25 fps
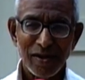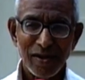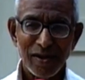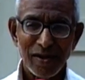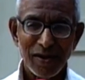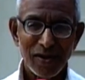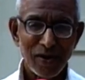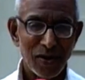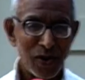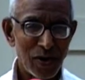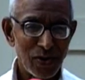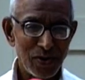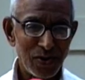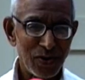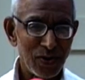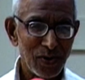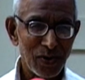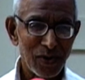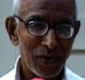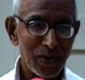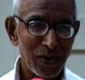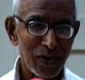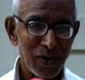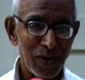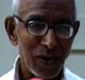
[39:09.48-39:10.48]
Not to
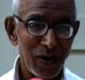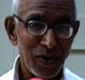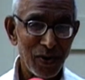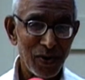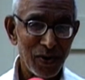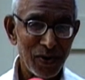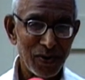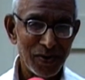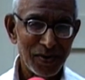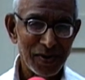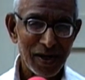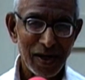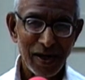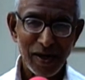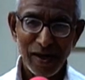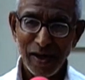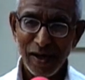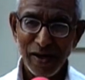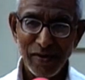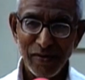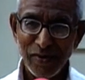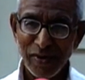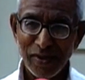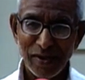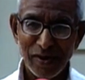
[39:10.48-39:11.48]
close and
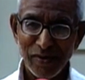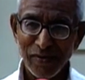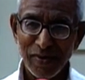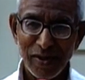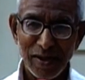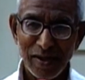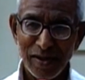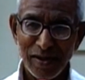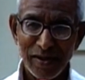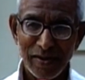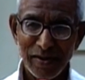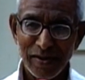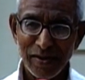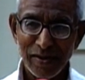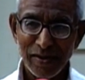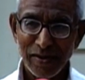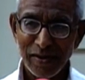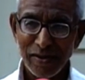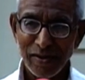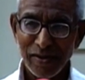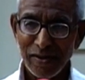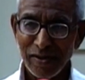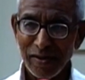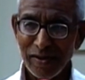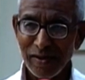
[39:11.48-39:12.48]
live in the world.
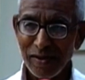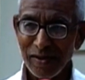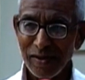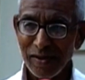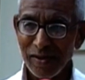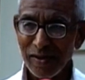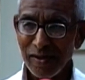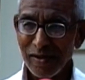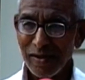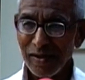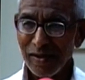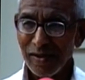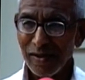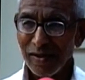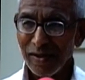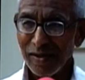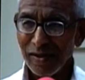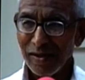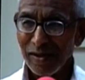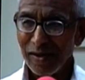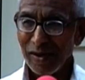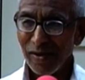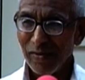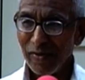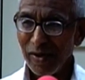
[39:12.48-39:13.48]

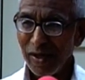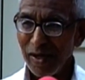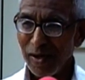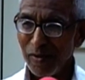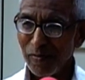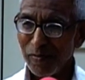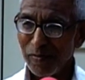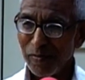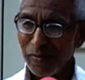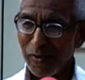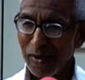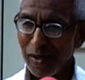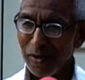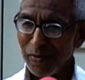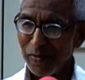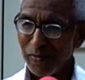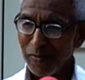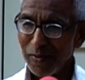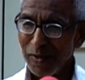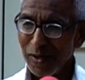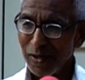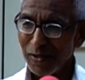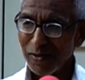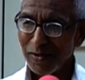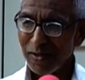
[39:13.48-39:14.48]
The very
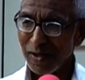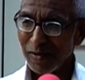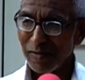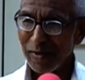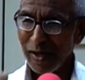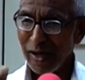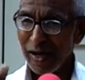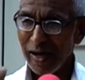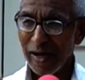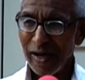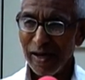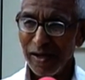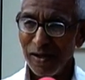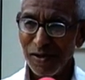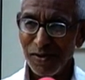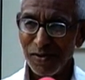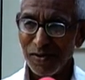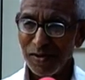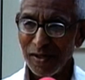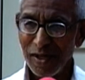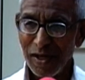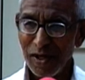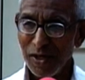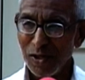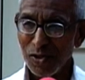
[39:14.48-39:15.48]
purpose of the
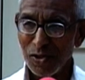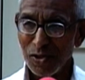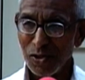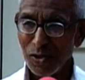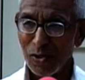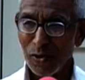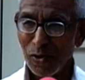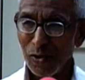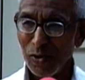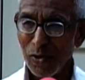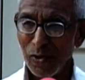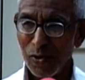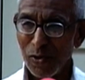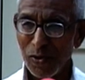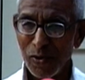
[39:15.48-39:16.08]
eyes is to